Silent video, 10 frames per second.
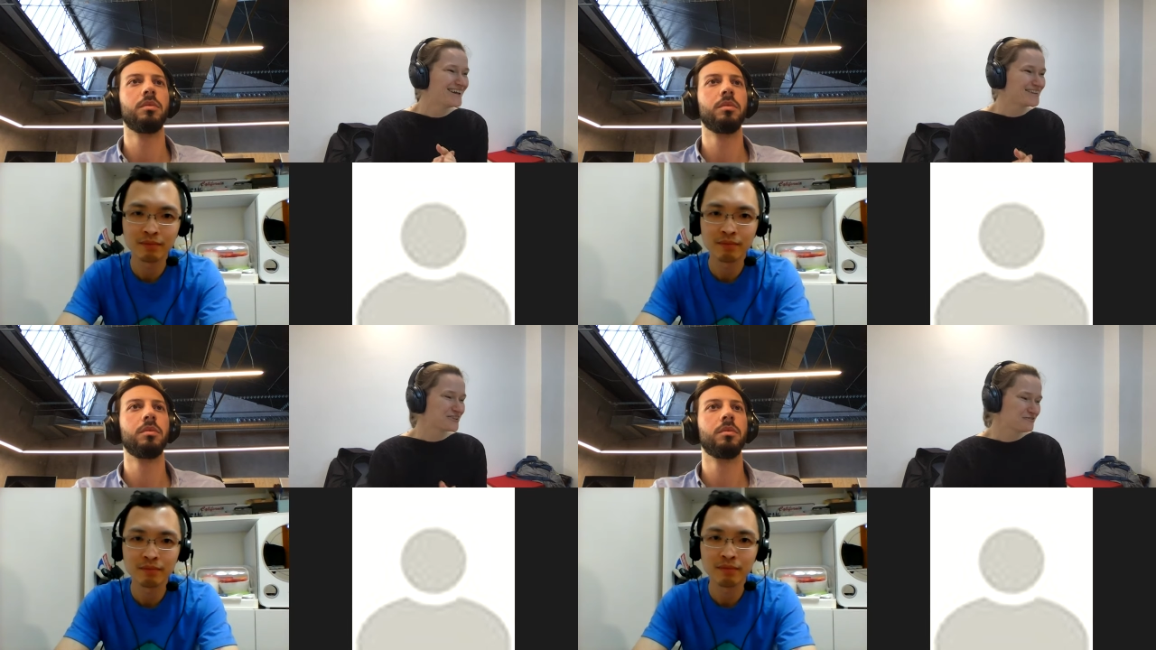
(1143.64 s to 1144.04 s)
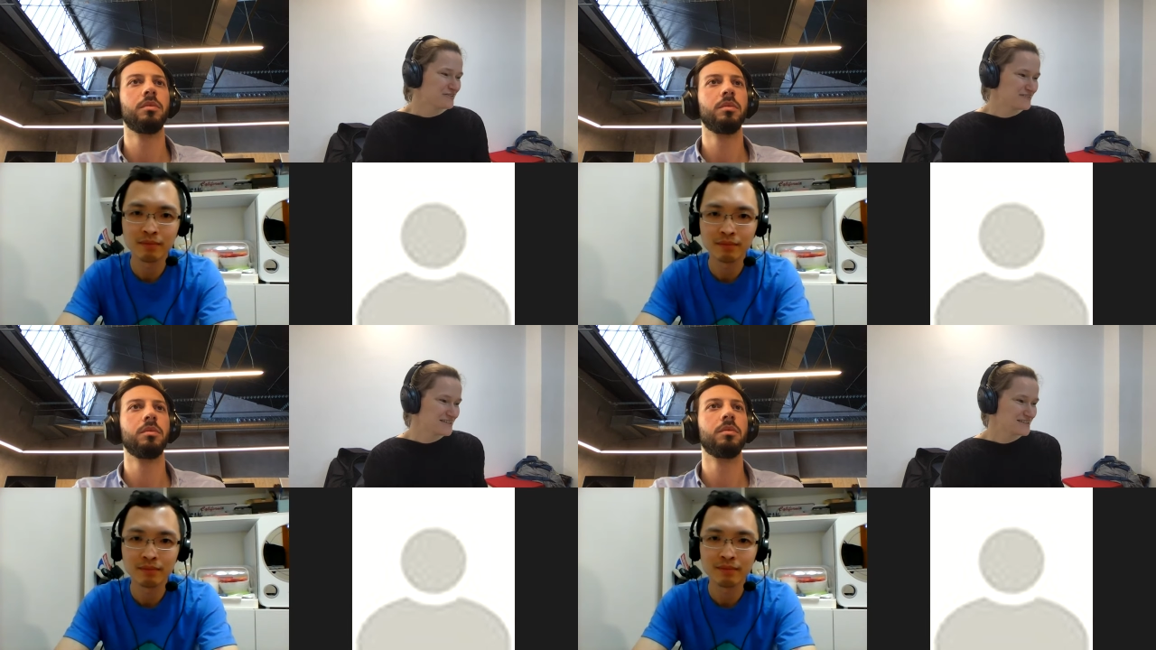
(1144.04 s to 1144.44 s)
Speaker 1: and look
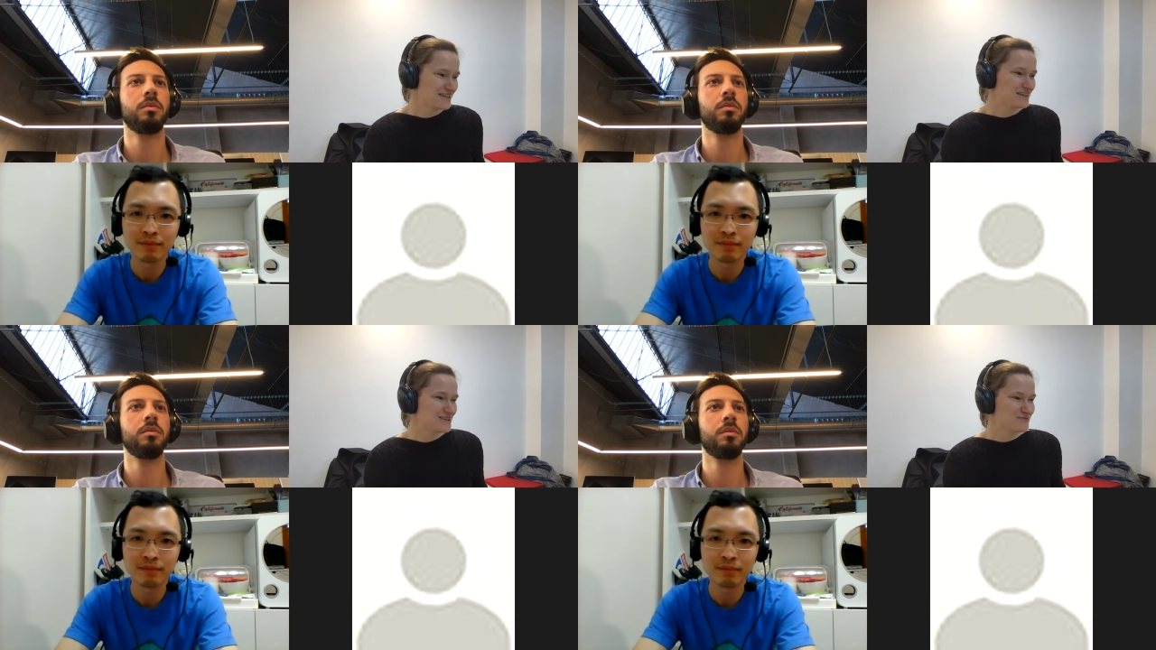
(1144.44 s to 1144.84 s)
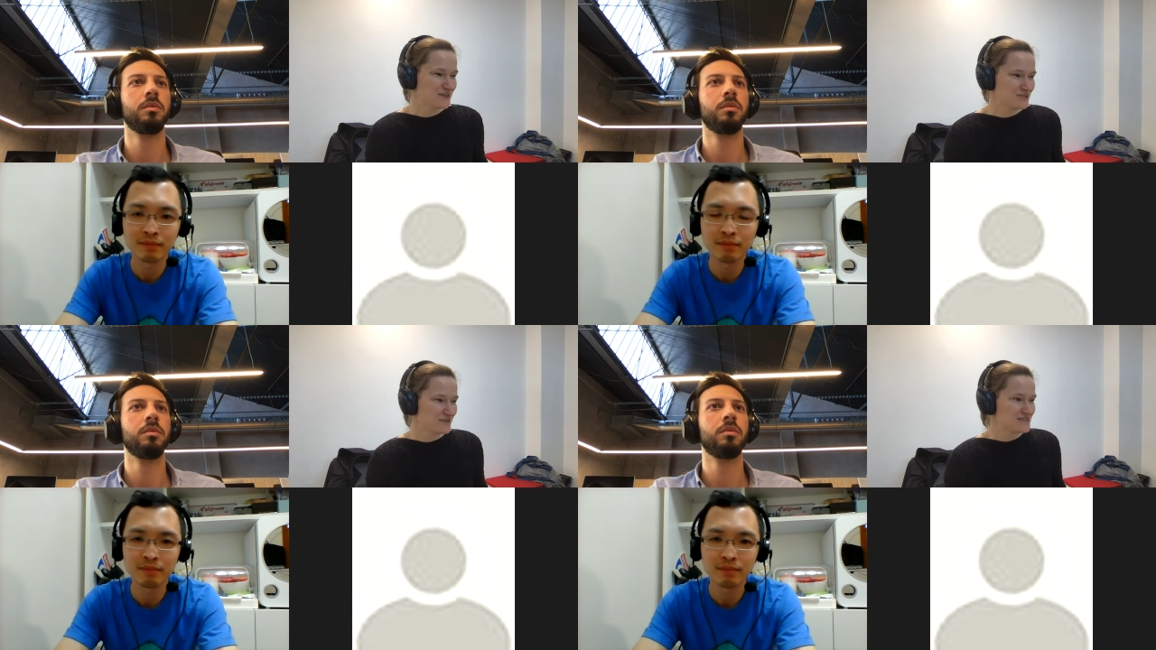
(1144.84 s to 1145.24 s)
forward to seeing
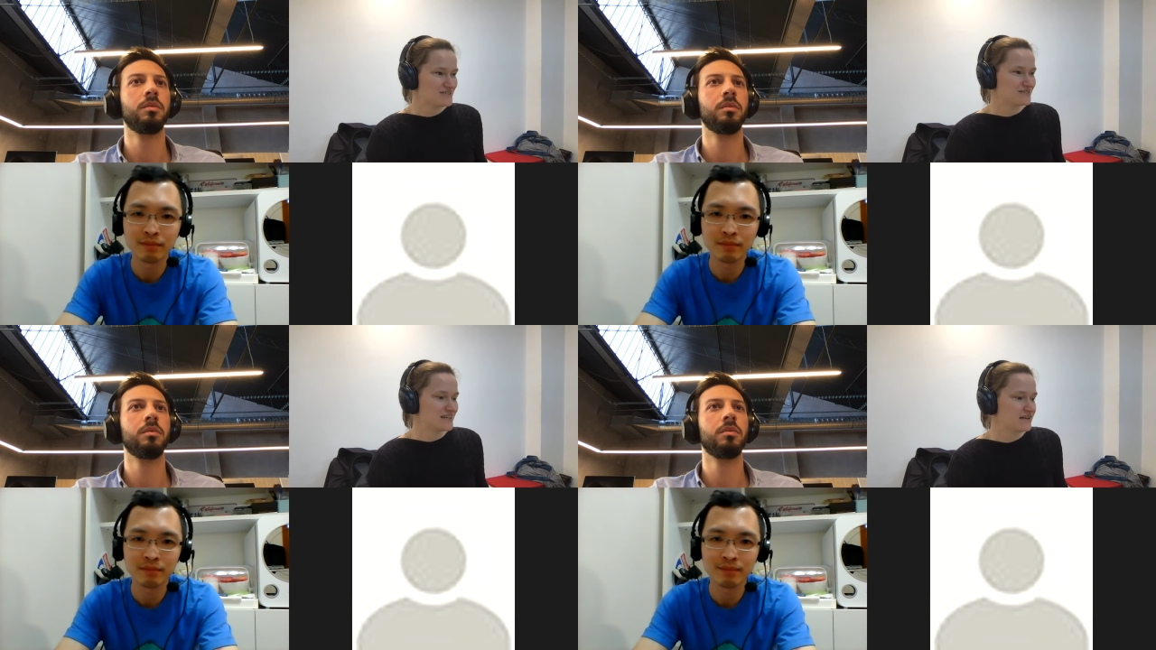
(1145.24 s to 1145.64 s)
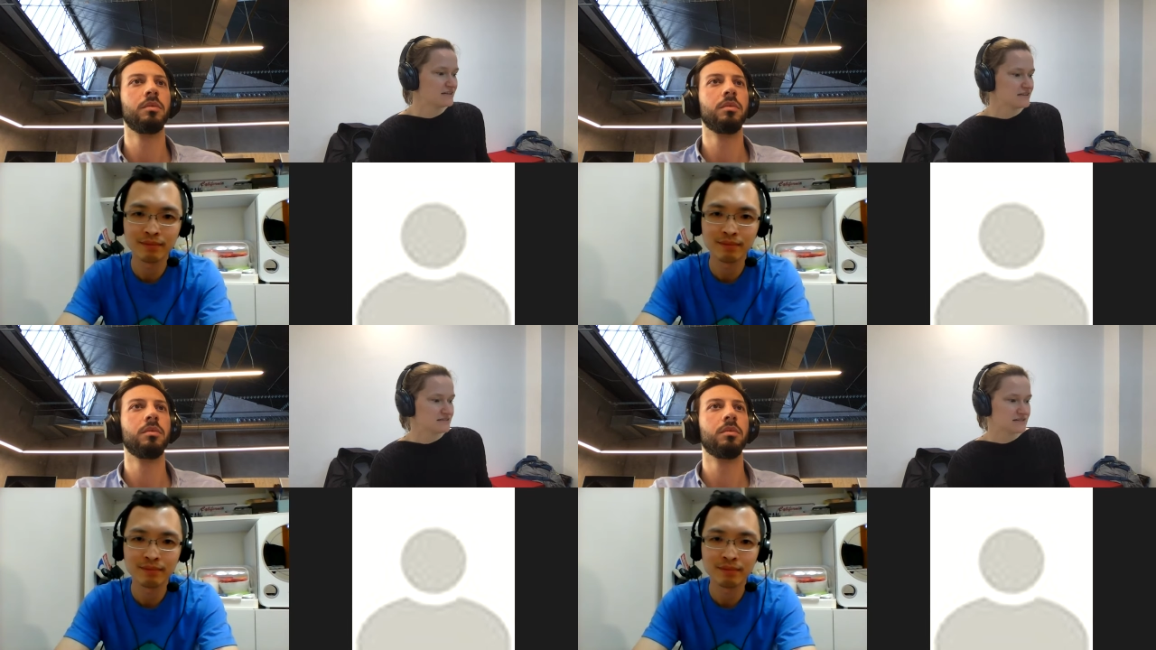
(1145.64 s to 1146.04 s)
anybody who wants to
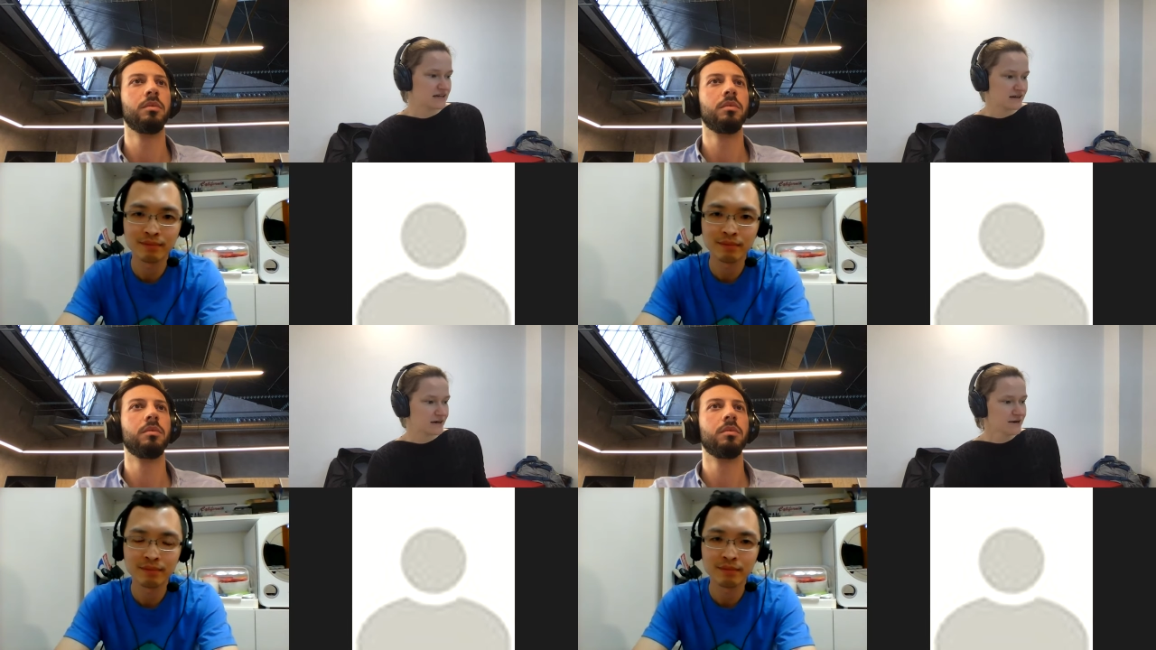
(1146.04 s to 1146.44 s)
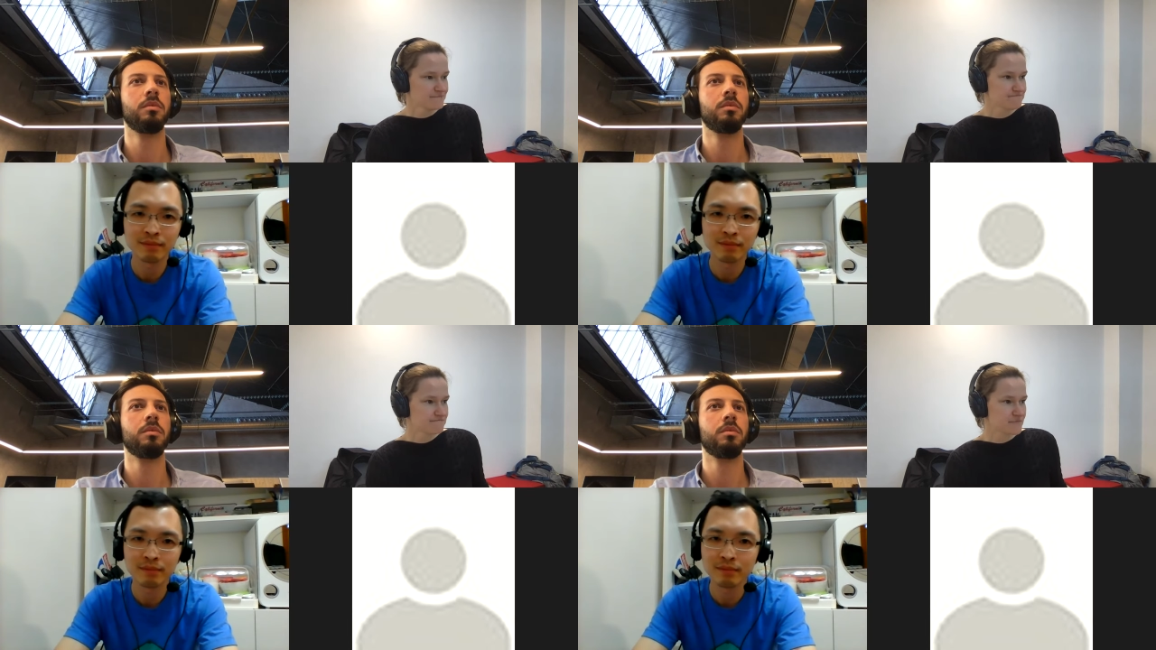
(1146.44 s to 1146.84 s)
attend there.